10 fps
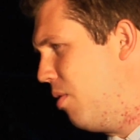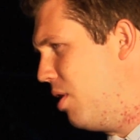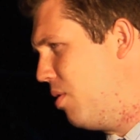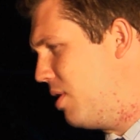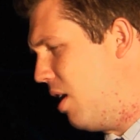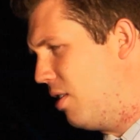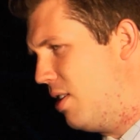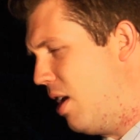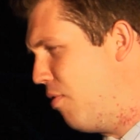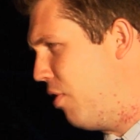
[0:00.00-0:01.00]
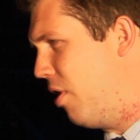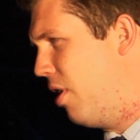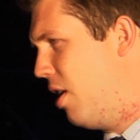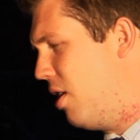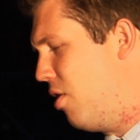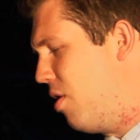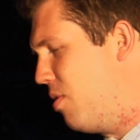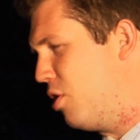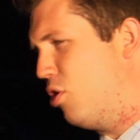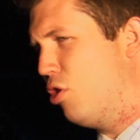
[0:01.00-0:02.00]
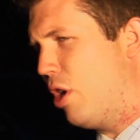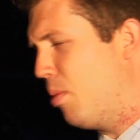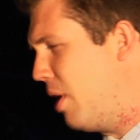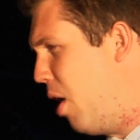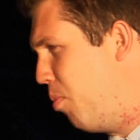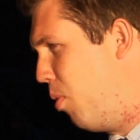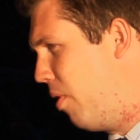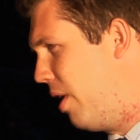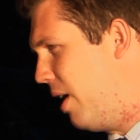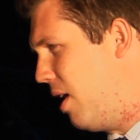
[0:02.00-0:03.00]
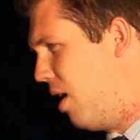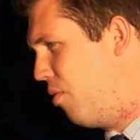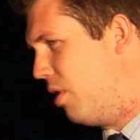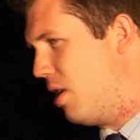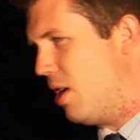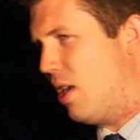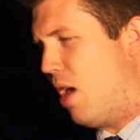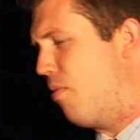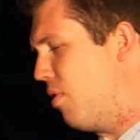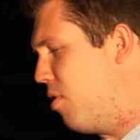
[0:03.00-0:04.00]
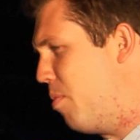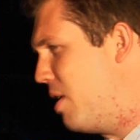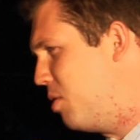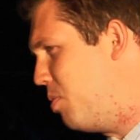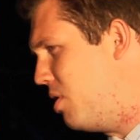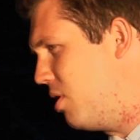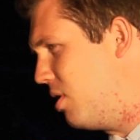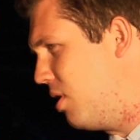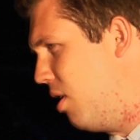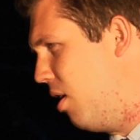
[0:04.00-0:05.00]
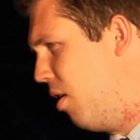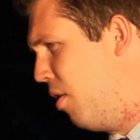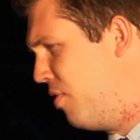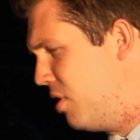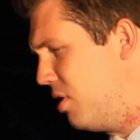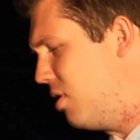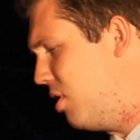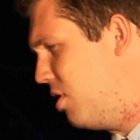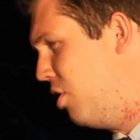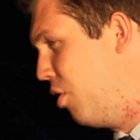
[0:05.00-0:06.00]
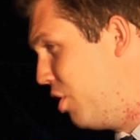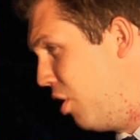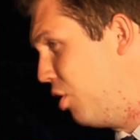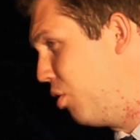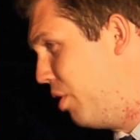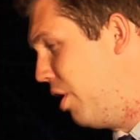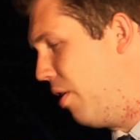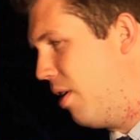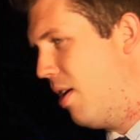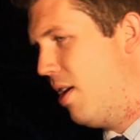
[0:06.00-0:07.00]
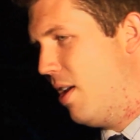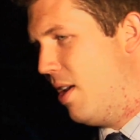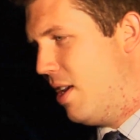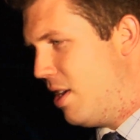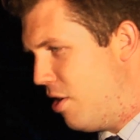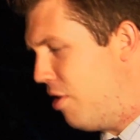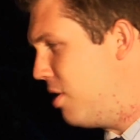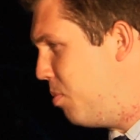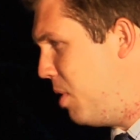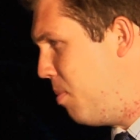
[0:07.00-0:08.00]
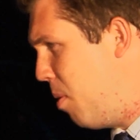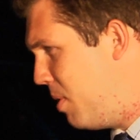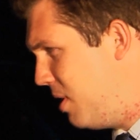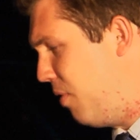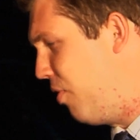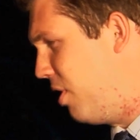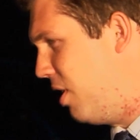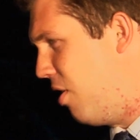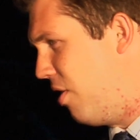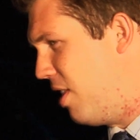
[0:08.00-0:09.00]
It was held in Denver. It was incredible outpouring, and really he gave one of the best speeches of his young career. Here it's a bit different.